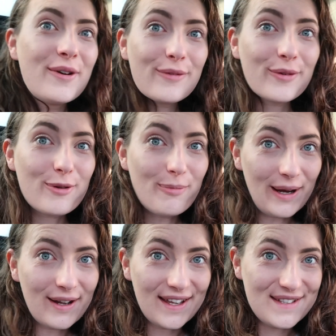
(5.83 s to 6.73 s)
Frome
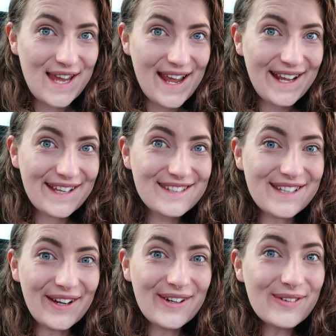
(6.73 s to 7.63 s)
Market Day.
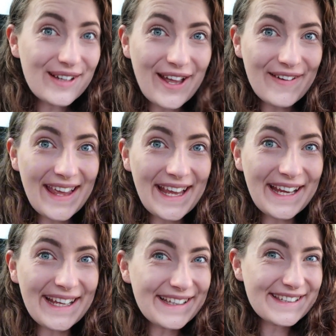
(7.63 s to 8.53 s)
So we're going,
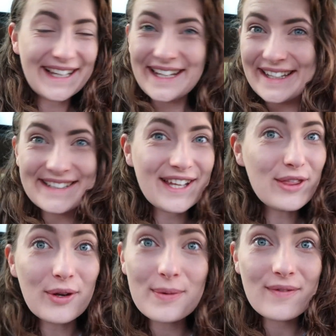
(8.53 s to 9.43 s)
and I
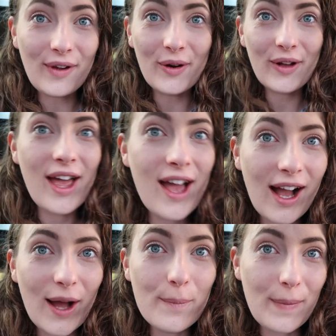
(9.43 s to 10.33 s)
thought I would vlog.
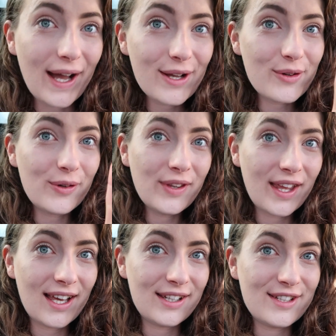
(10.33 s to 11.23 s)
I'm back on the
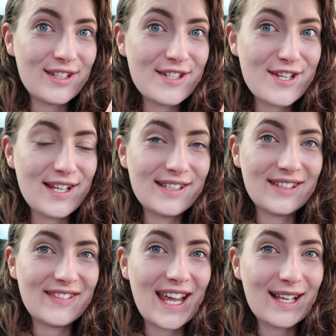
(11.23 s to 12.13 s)
Canon
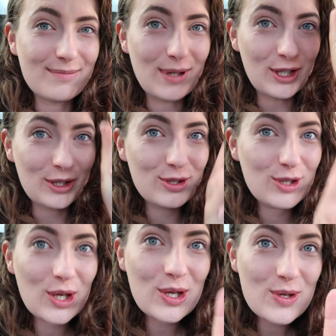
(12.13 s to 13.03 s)
G7X Mark
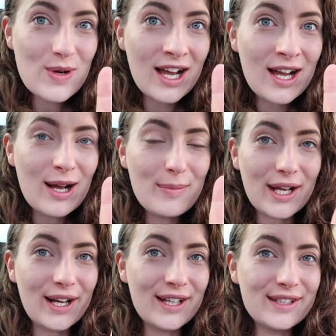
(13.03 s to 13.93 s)
II
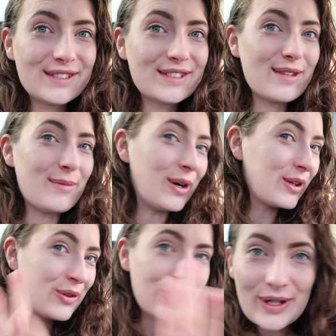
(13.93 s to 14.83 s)
because the
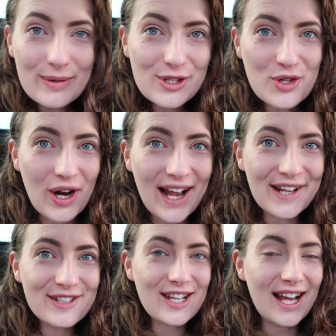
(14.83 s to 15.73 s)
Mark III was
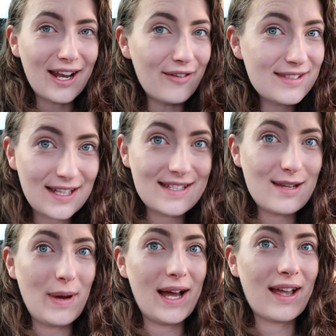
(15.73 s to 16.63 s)
trash and I've sent
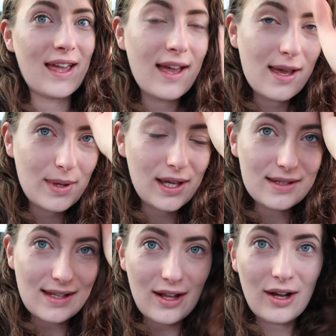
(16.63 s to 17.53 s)
it back
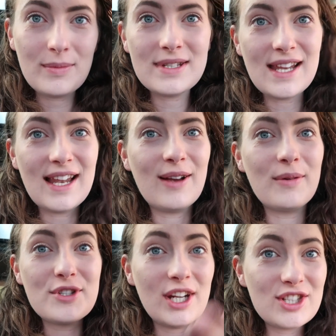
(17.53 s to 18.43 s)
because I can't be dealing
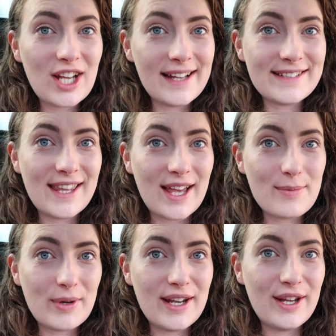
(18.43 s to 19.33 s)
with chit-chatting to the
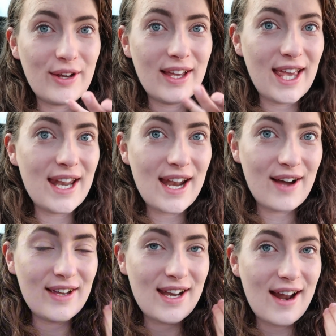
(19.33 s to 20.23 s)
camera and it going in and
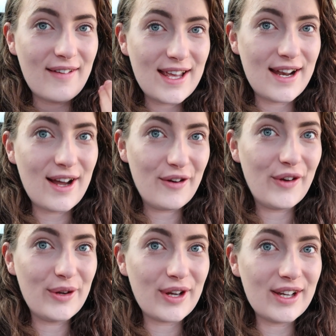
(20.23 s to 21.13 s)
out, in and out, in and out of
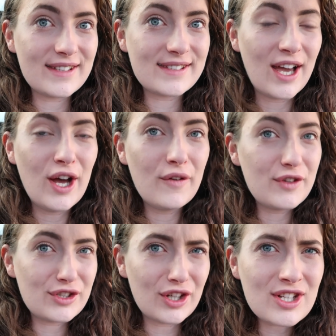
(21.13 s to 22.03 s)
focus for
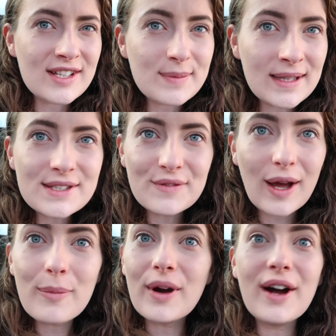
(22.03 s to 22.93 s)
such an expensive
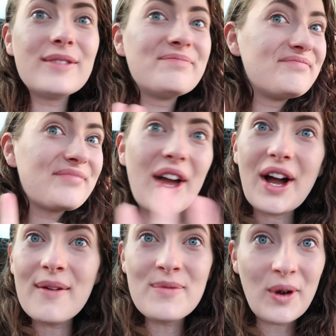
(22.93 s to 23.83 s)
camera.
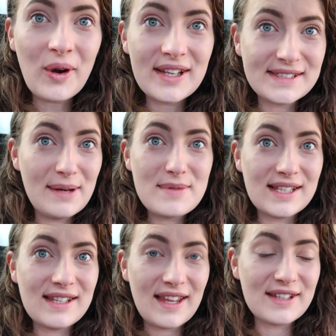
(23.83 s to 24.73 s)
I'm not
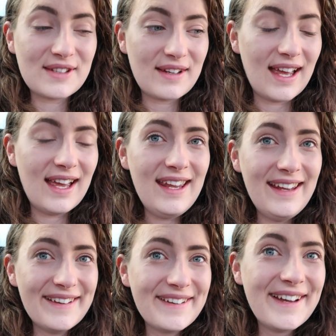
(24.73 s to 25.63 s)
accepting that that's okay.
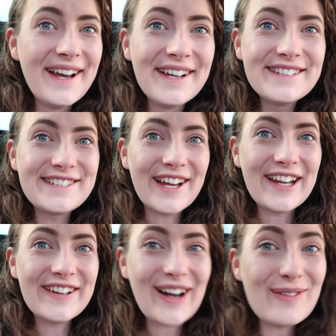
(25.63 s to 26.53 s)

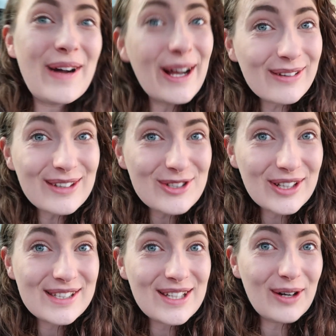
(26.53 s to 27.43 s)
So I'm back on the
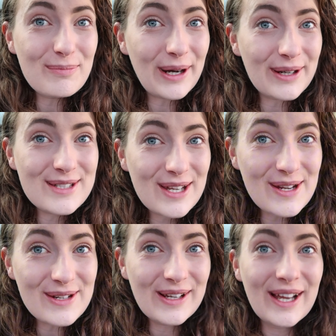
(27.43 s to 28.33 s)
trusty old Mark
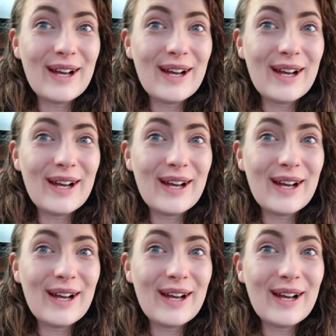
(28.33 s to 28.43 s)
II.